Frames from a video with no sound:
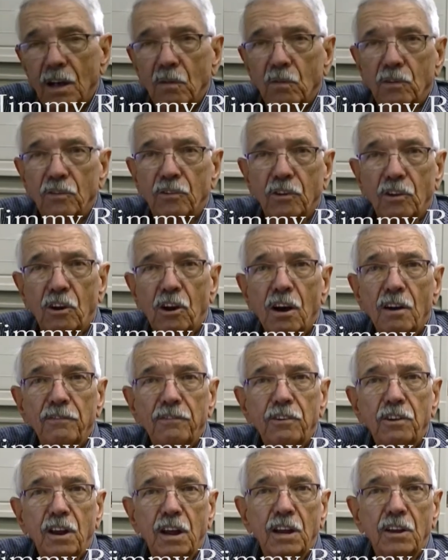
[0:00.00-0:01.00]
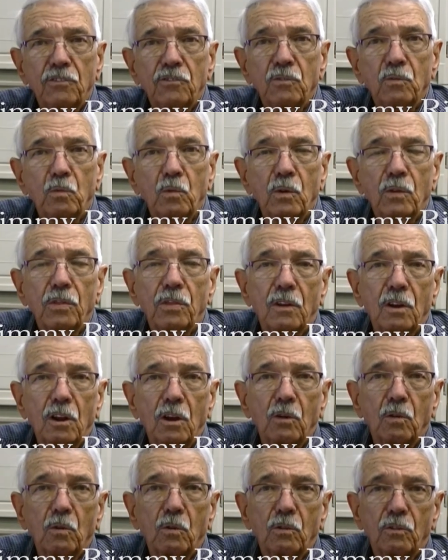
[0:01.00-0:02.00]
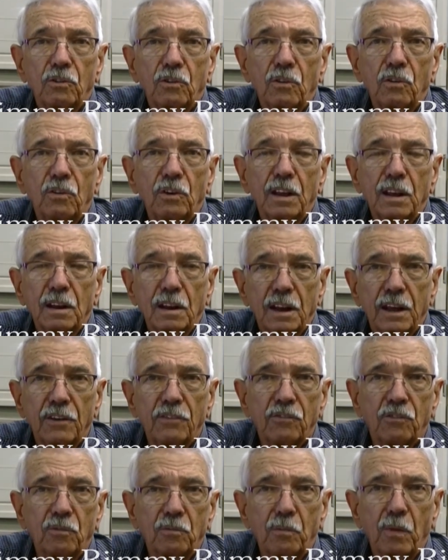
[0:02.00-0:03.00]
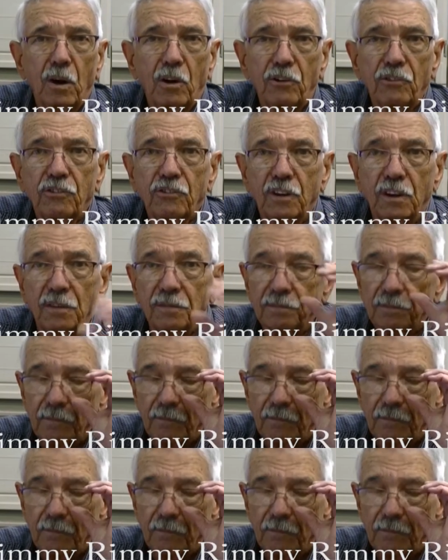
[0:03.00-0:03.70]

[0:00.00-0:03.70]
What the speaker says: was a confrontation with the local attorney, Lester Marston.